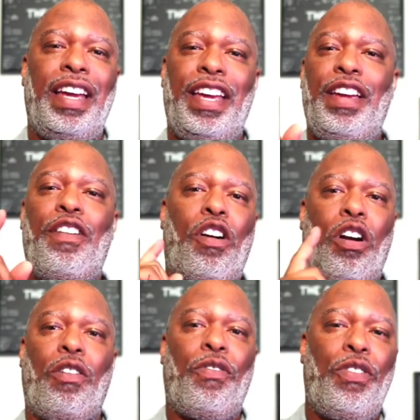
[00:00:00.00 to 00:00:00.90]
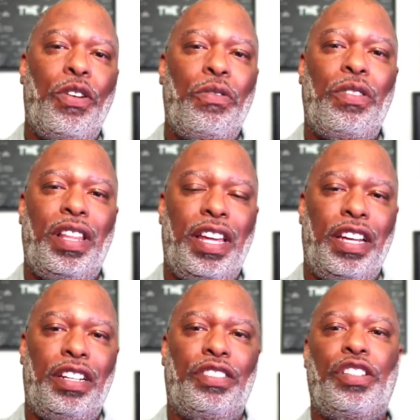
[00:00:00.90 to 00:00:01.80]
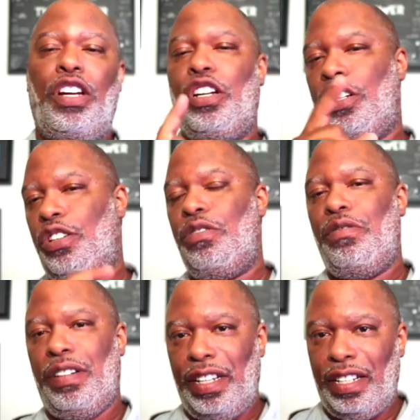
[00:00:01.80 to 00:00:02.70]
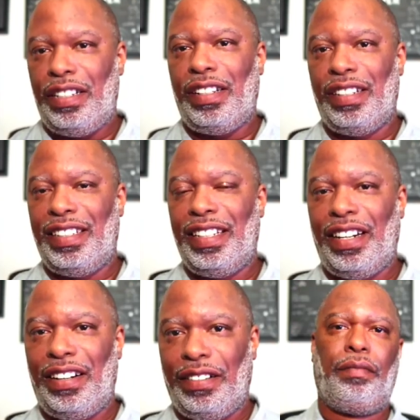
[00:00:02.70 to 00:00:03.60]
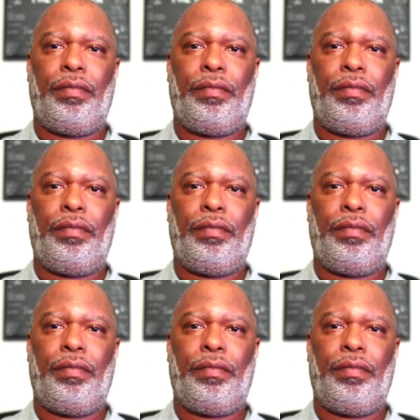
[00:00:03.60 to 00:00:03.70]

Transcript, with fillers: here are a few things you need to consider.